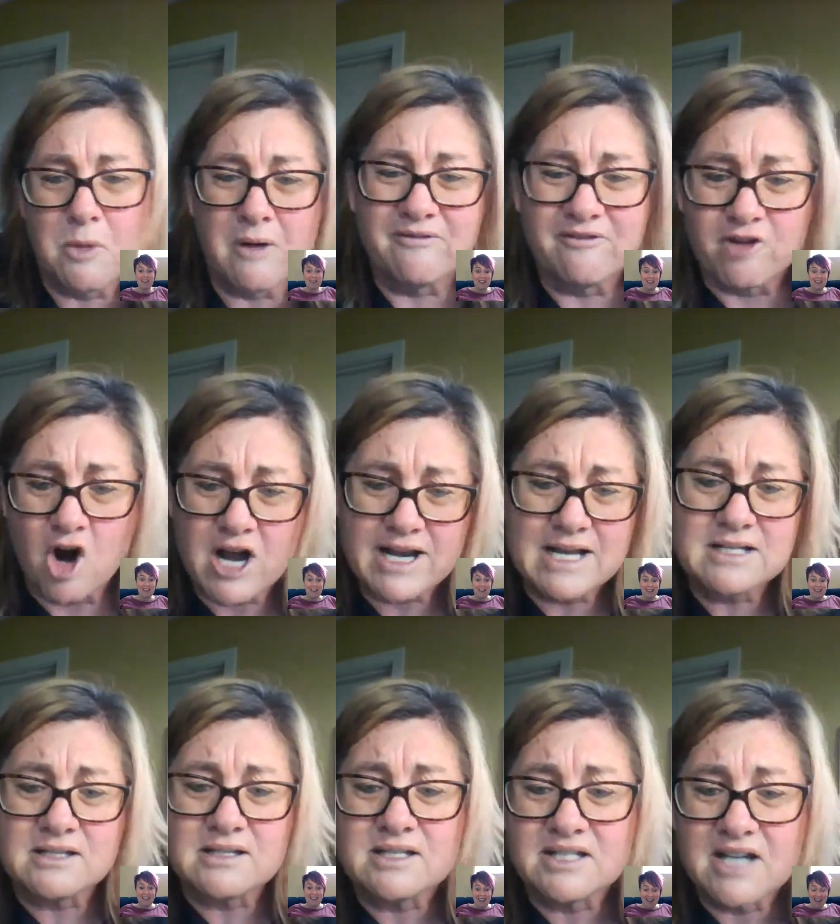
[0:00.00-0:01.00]
mob
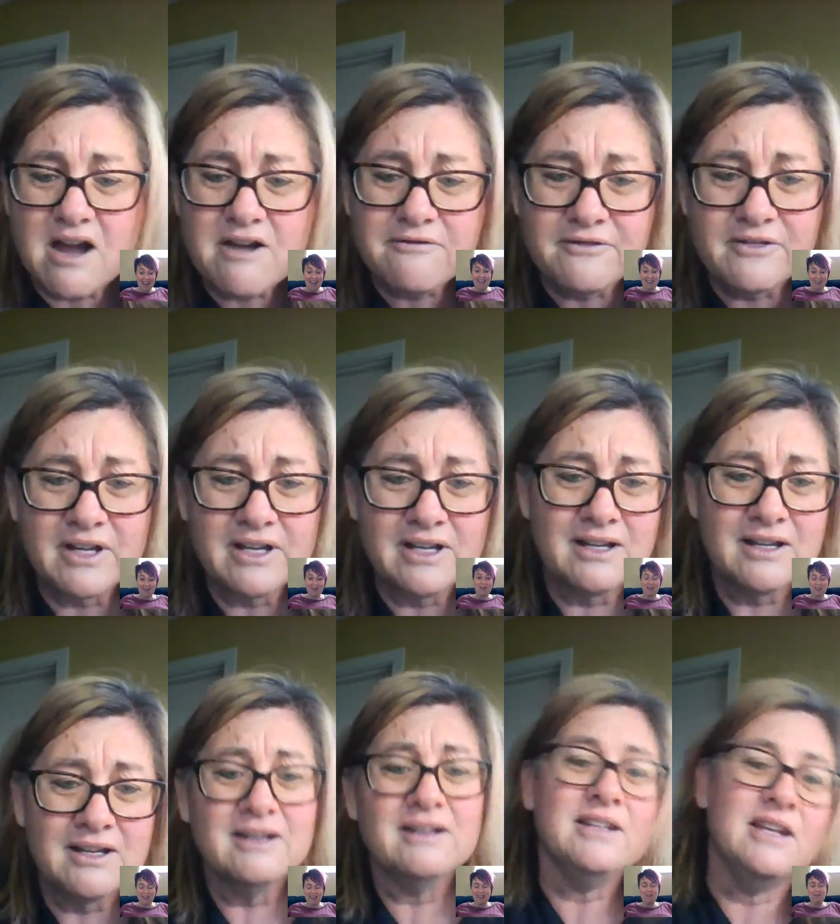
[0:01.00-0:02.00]
Fridays and stuff?
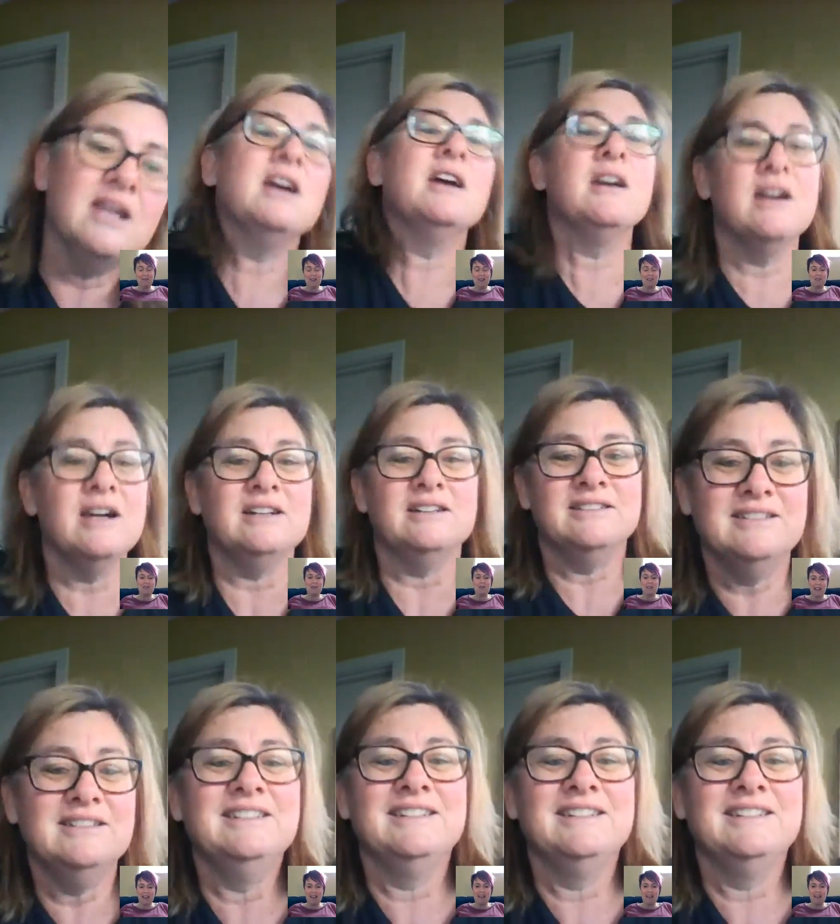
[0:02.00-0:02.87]
Yeah.